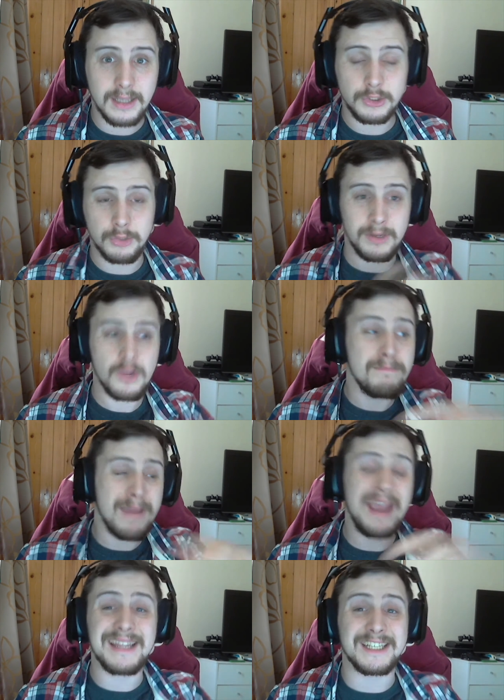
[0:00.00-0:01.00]
to you
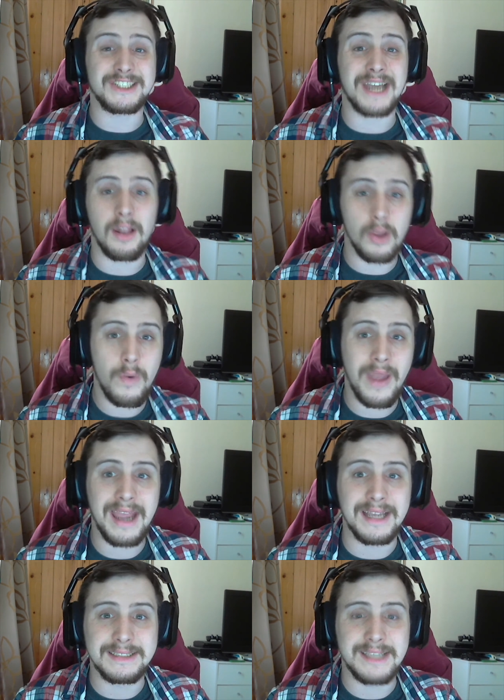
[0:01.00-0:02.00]
make this channel who it
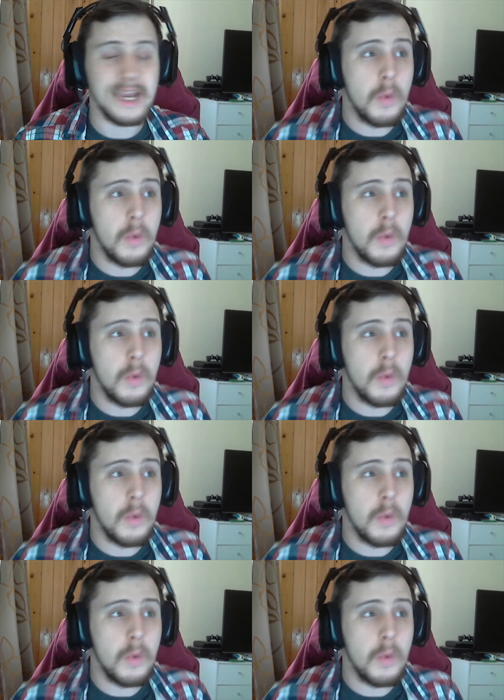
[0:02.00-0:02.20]
is.